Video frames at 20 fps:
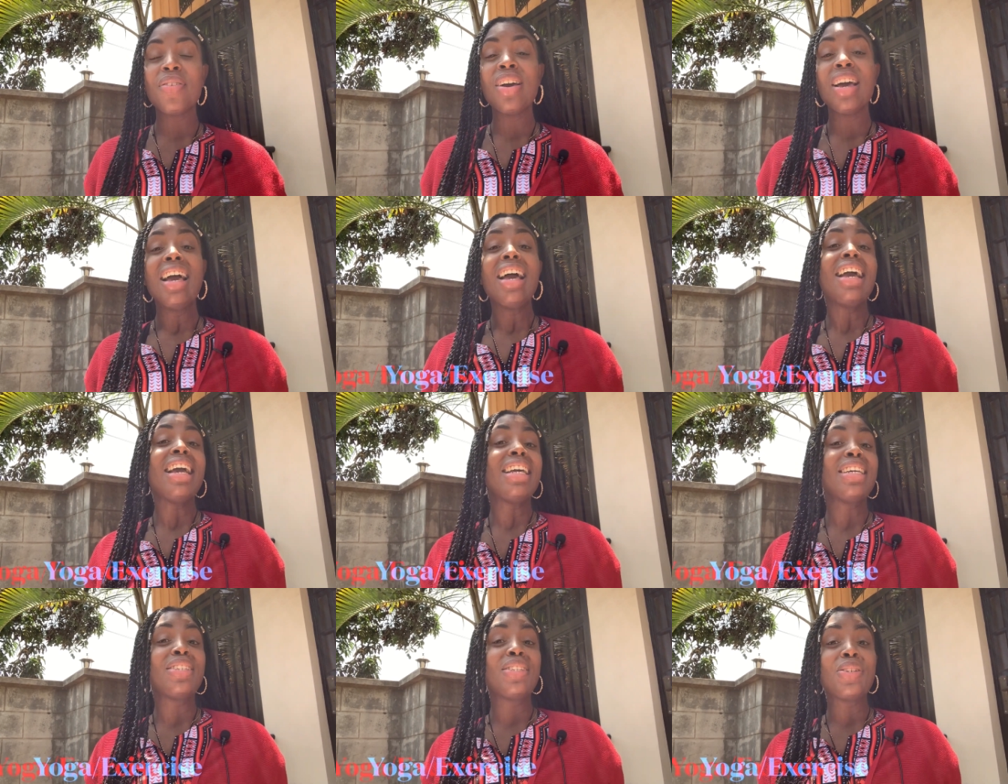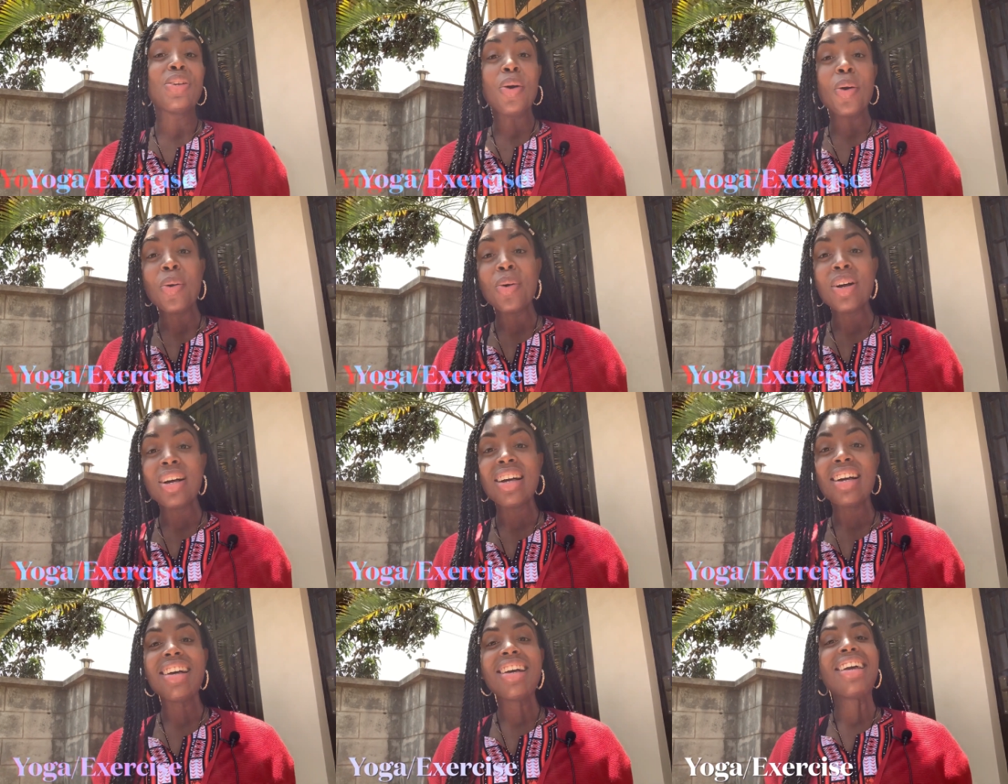is
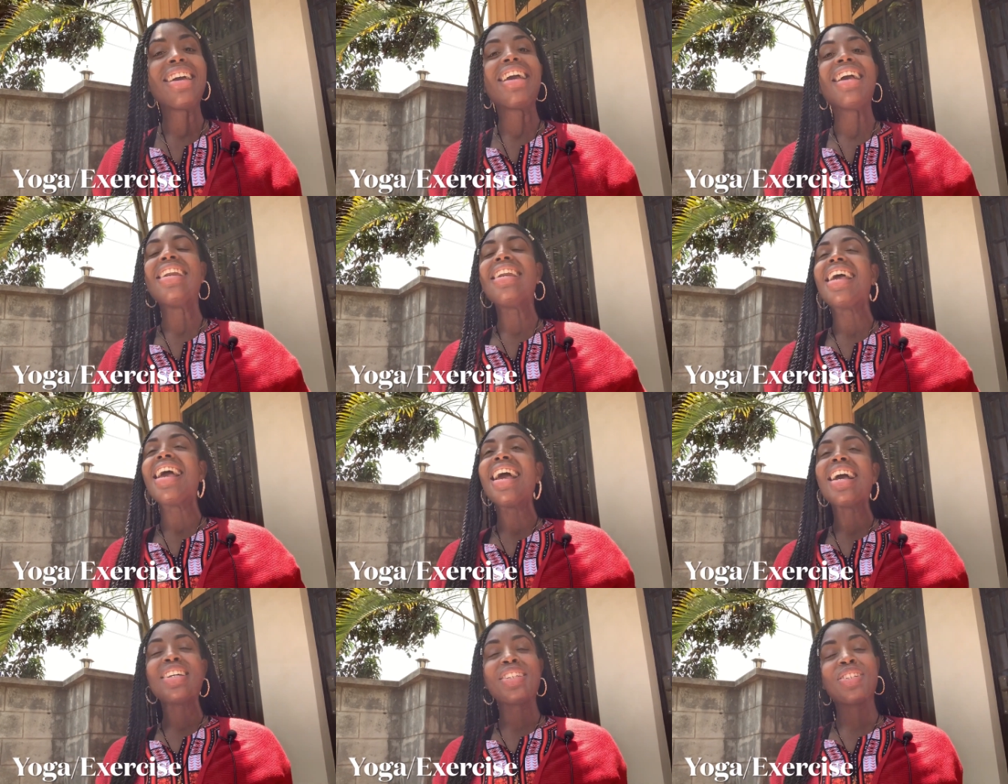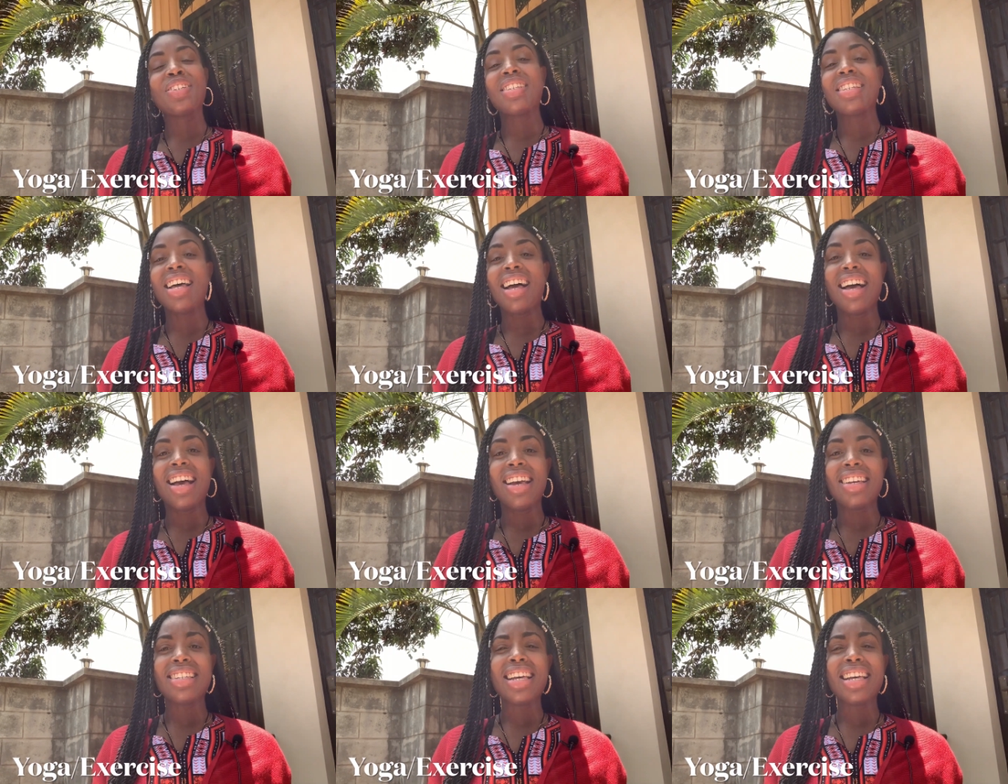yoga and exercise.